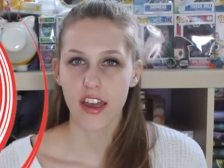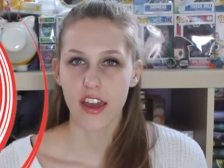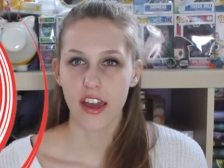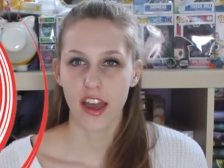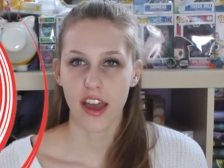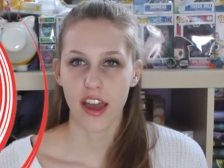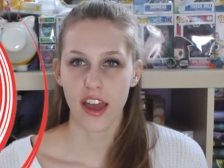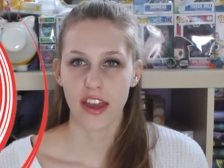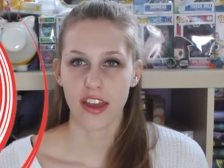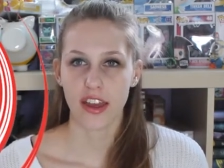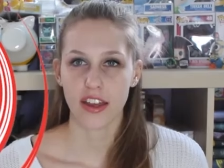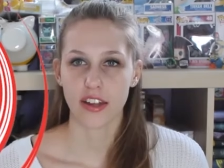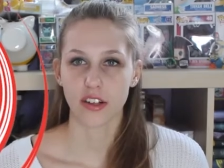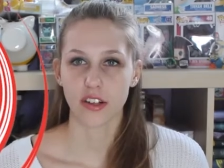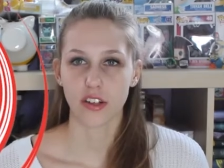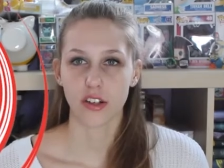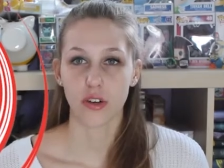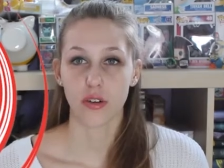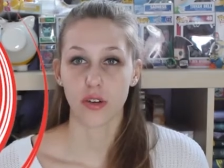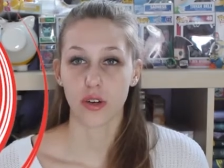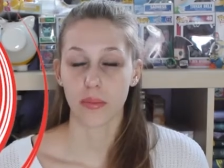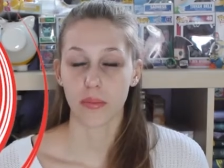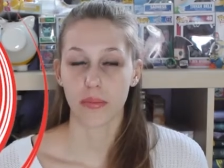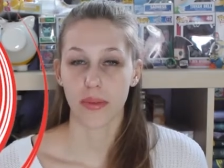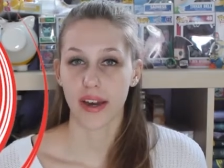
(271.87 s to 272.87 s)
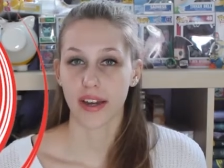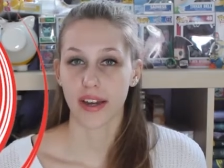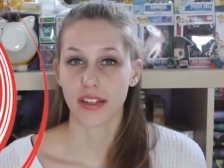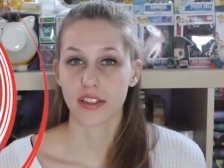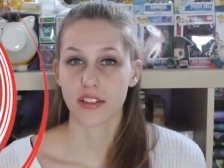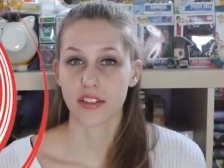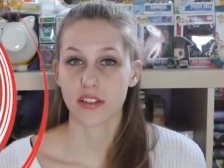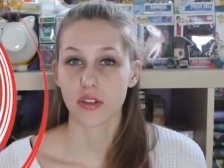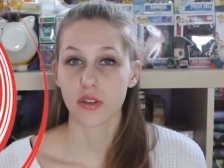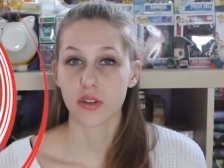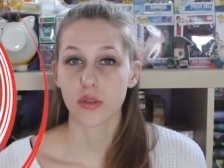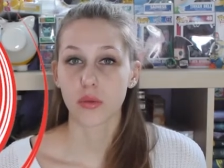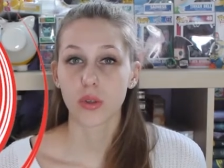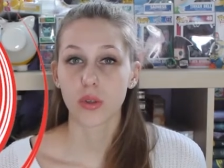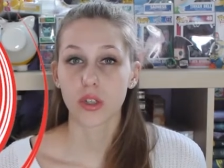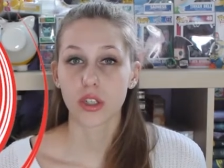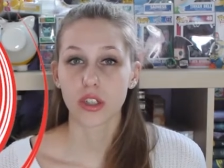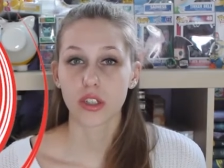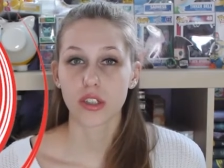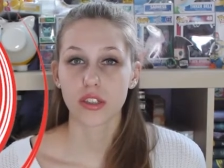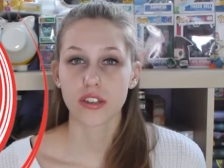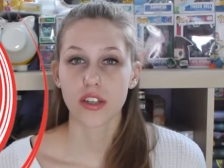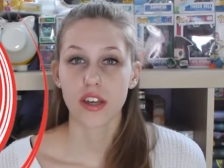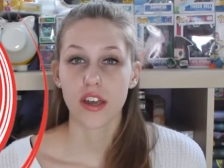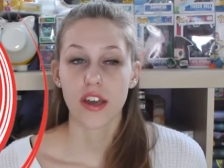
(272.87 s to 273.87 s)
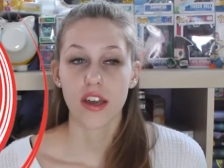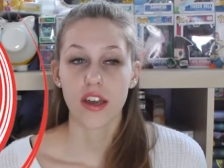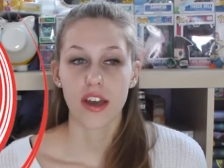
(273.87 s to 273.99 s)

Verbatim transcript: and going back into the world,